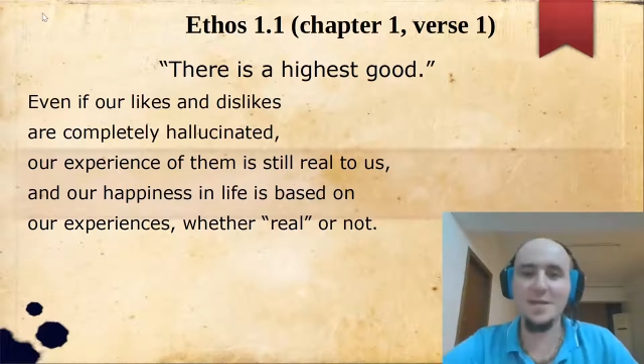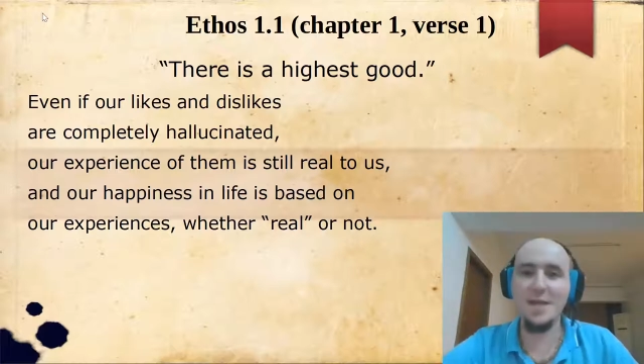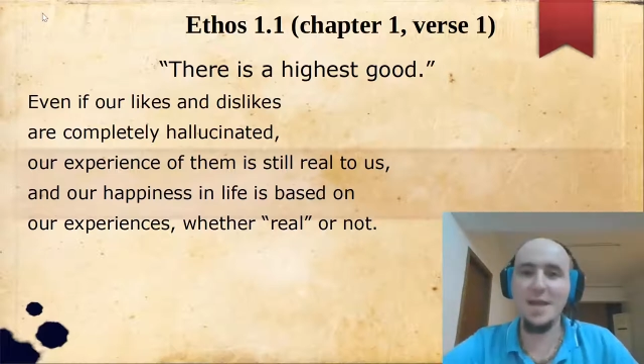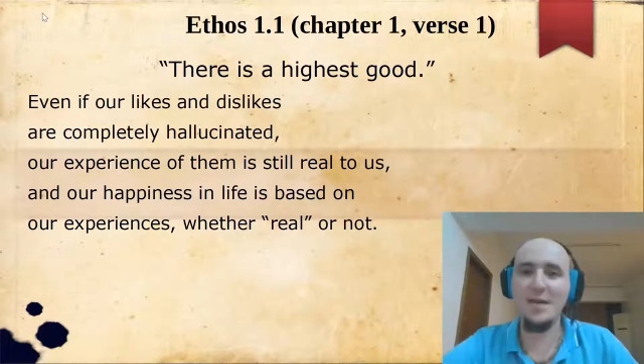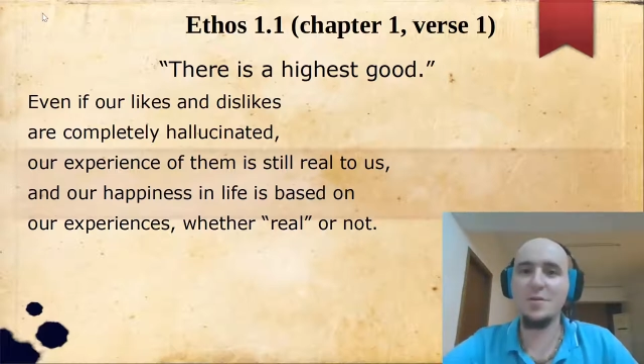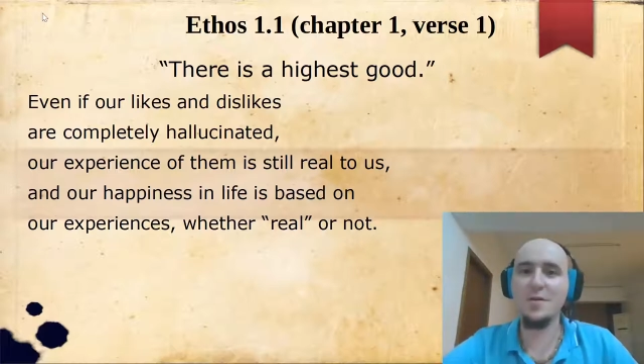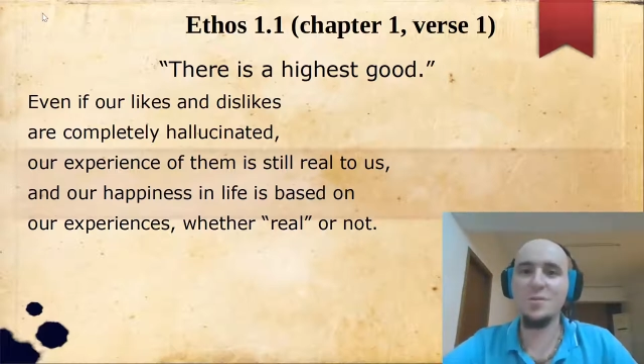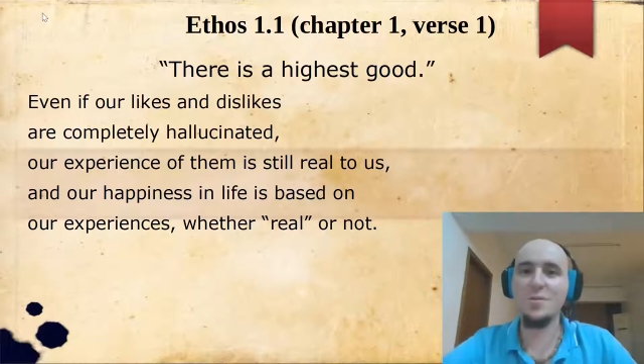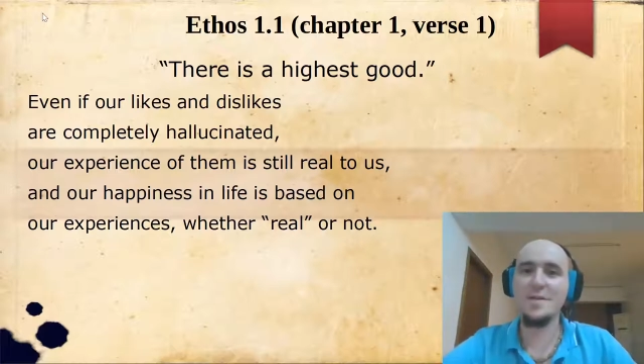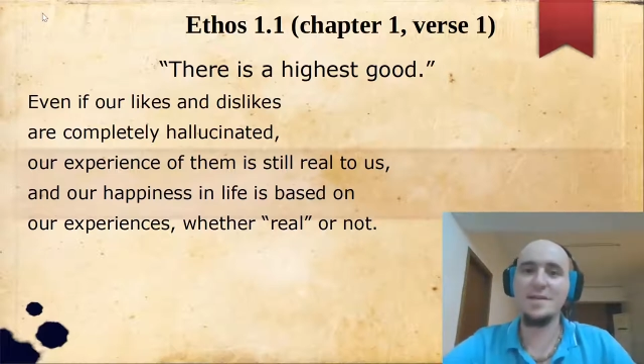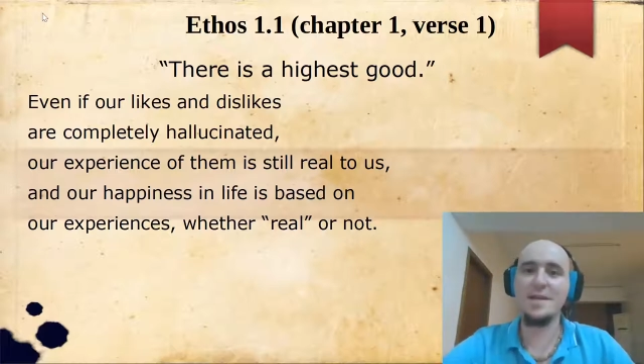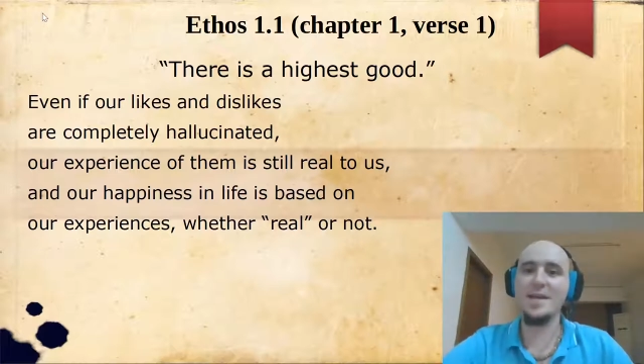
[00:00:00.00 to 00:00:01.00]
then how can
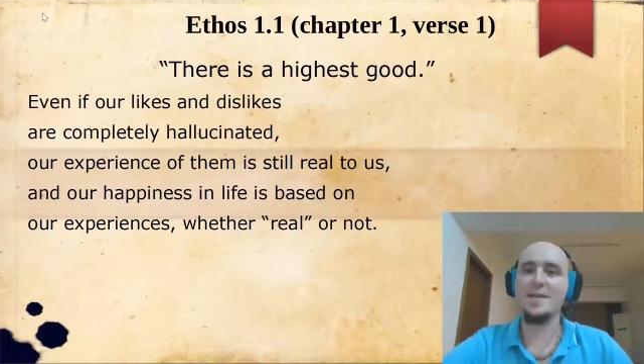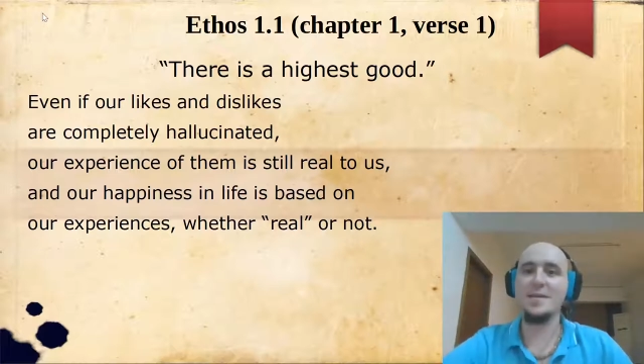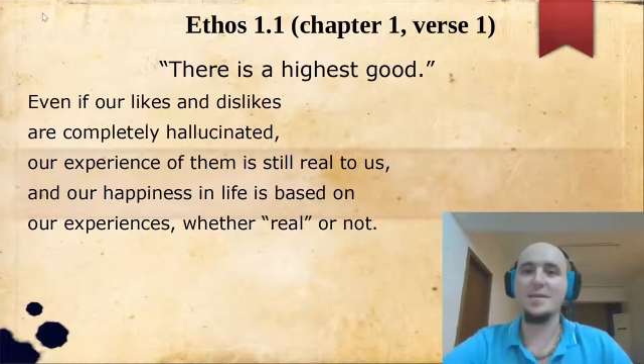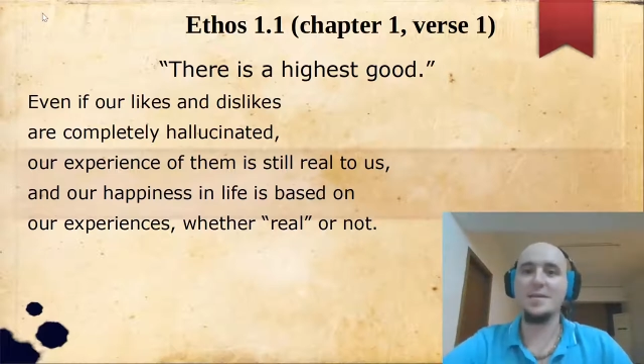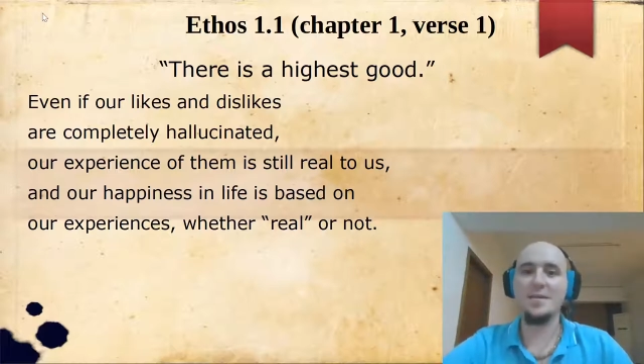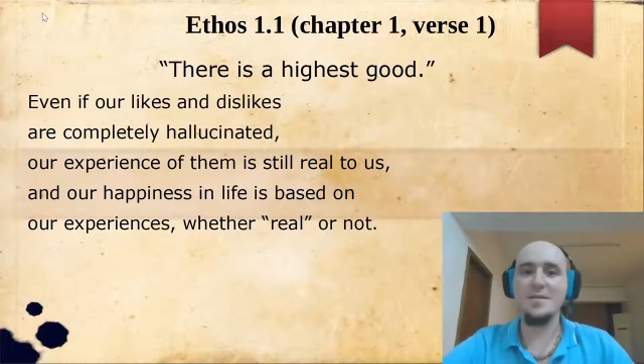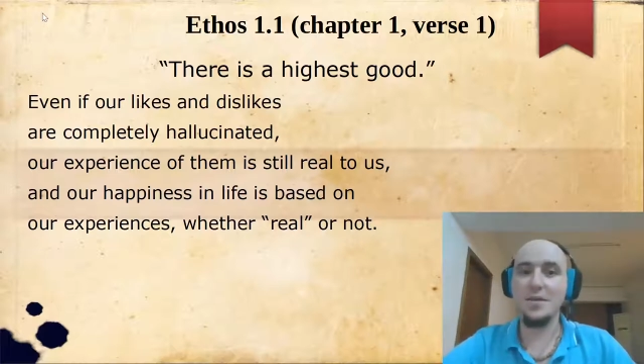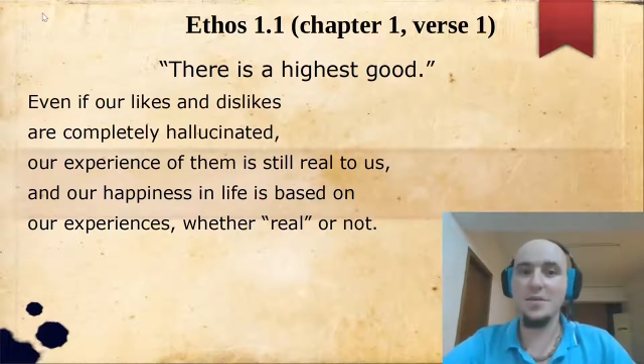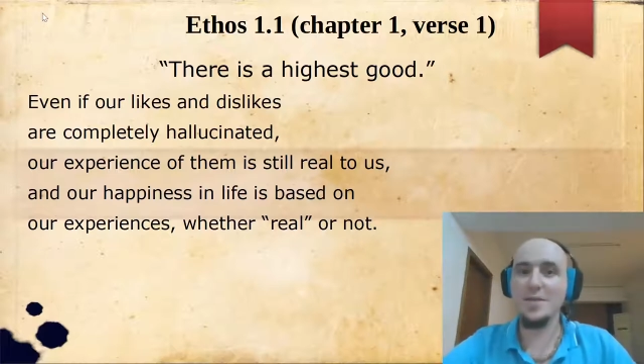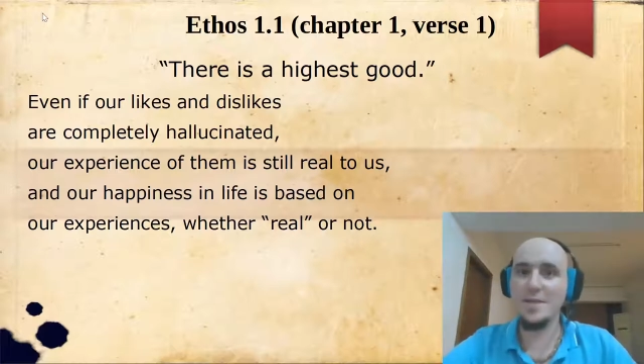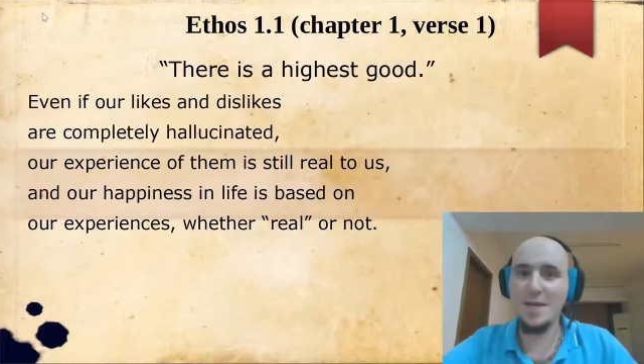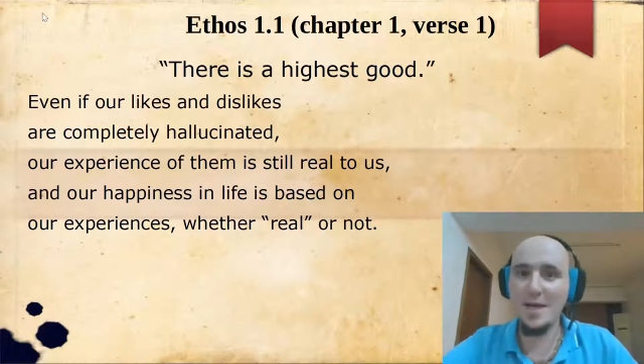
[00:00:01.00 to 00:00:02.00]
we say
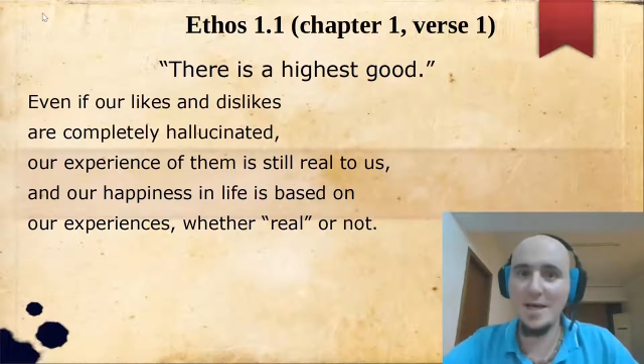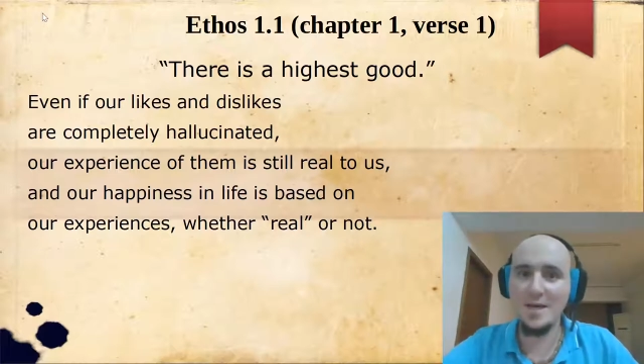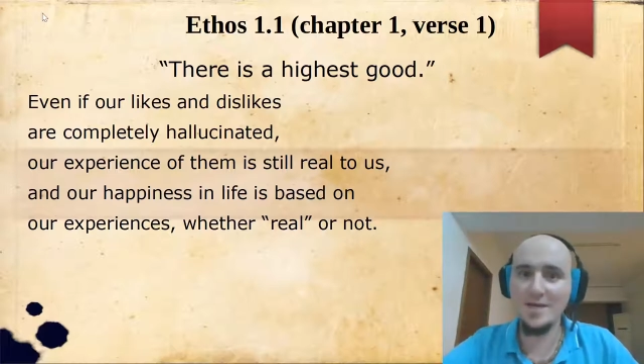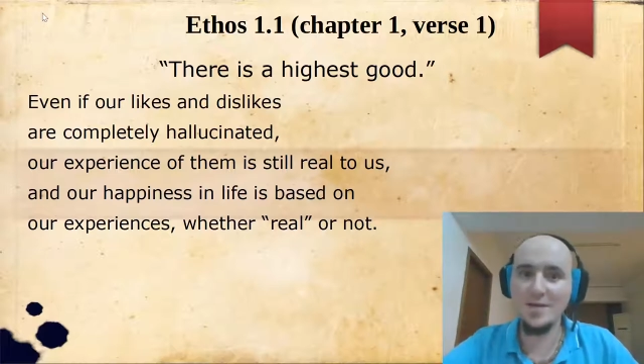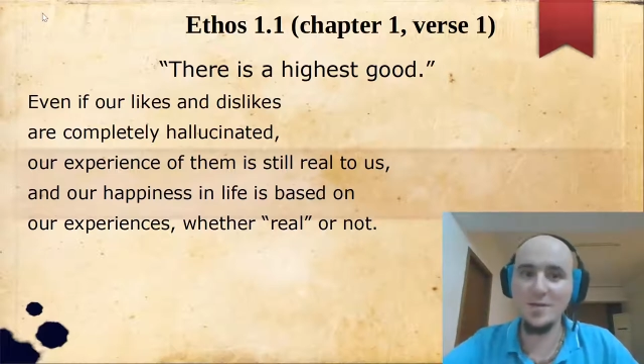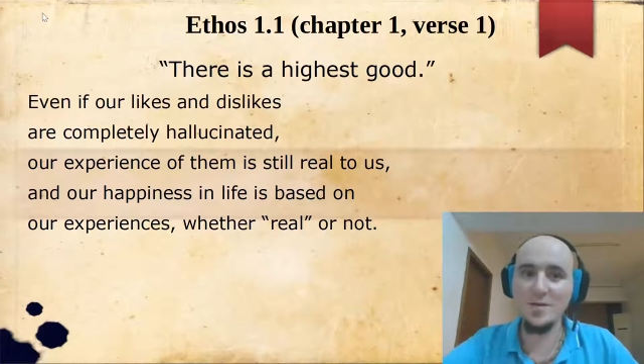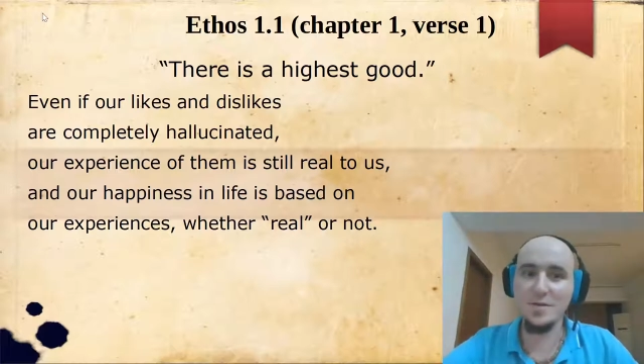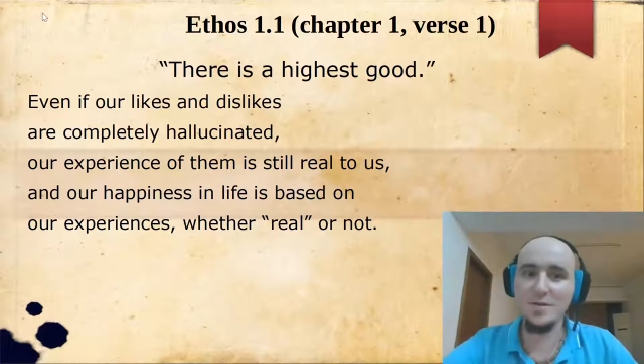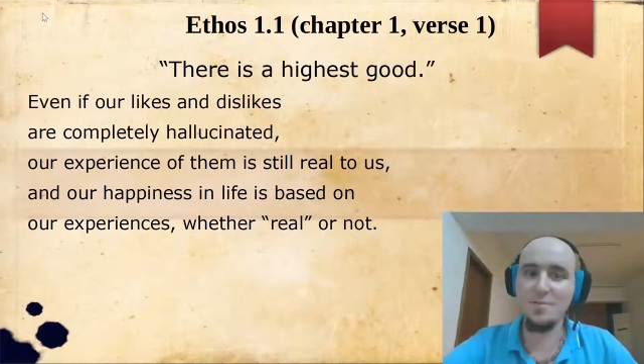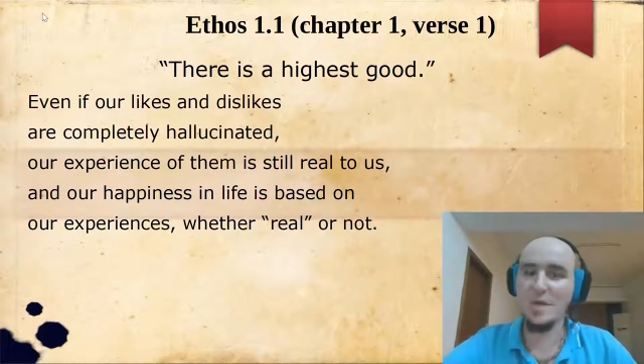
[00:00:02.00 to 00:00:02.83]
there is a highest good?